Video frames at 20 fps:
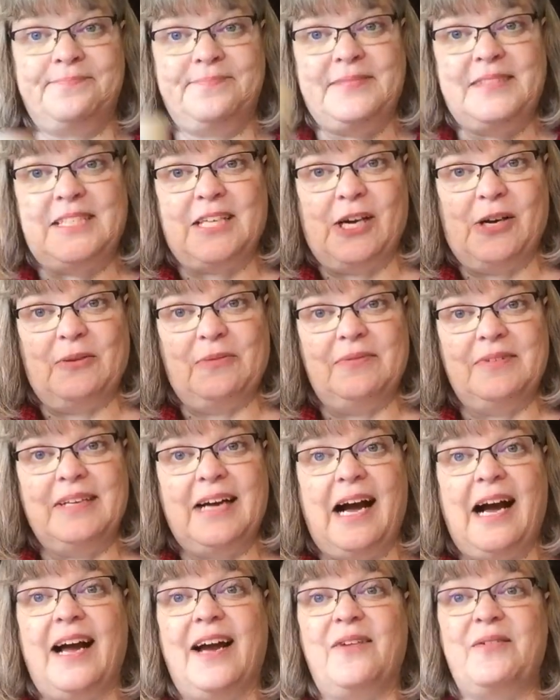So
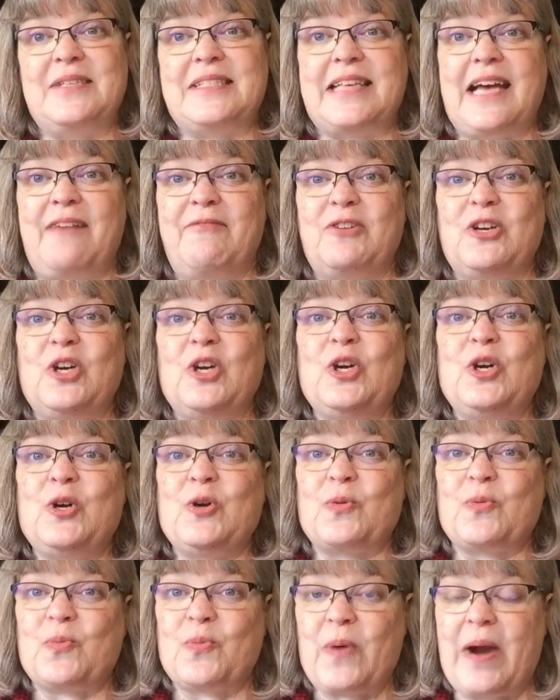I always have
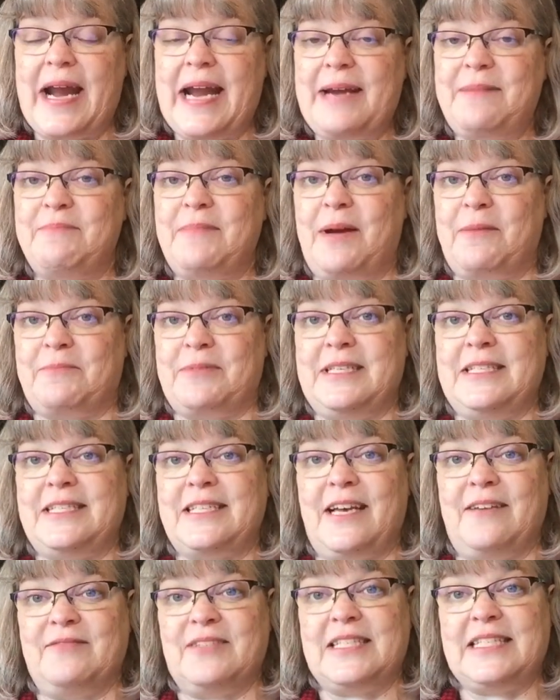great memories
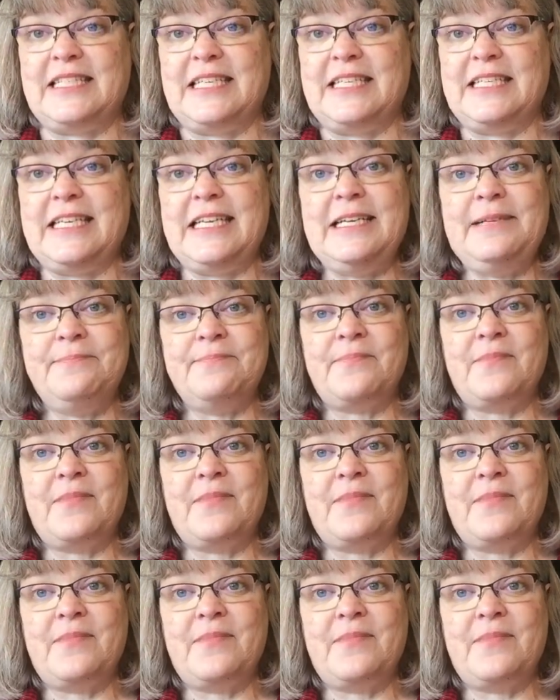of Sydney.